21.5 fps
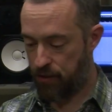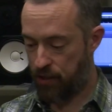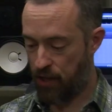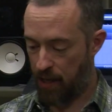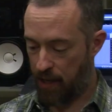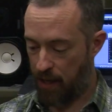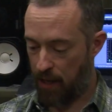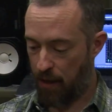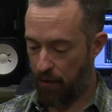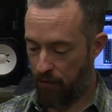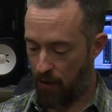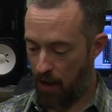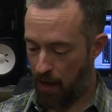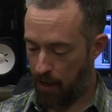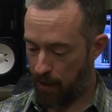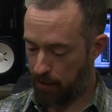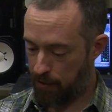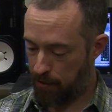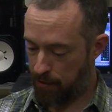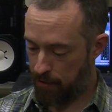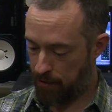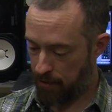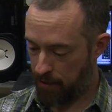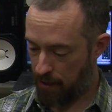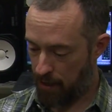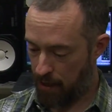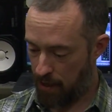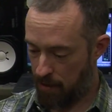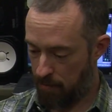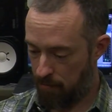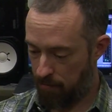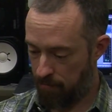shaky effects.
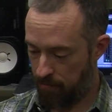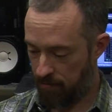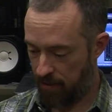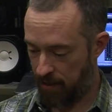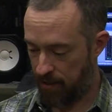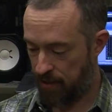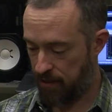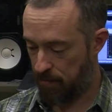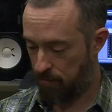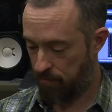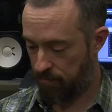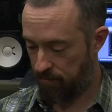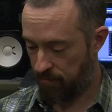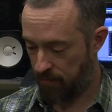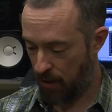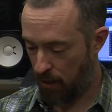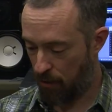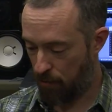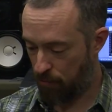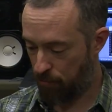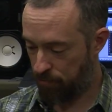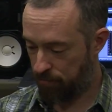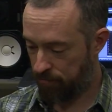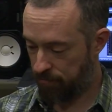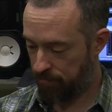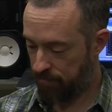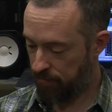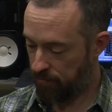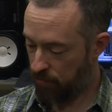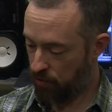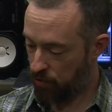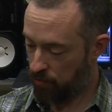This is some old
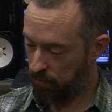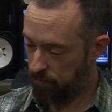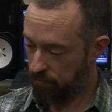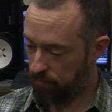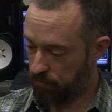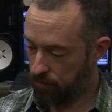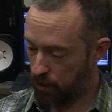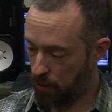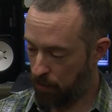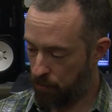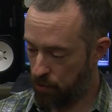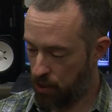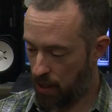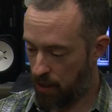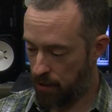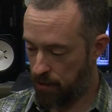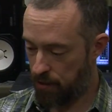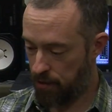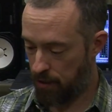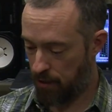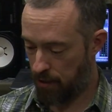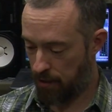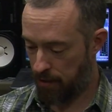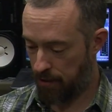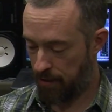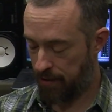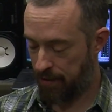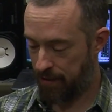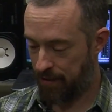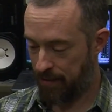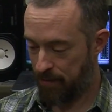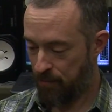chump change in a
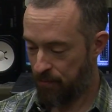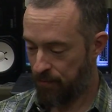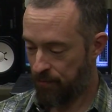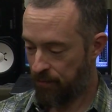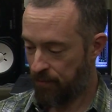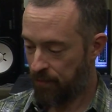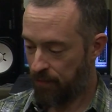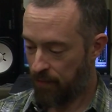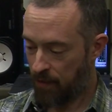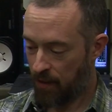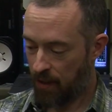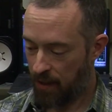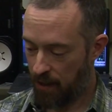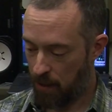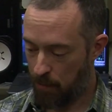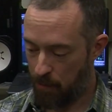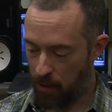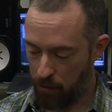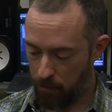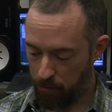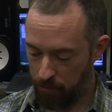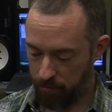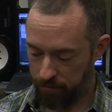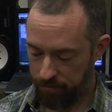milk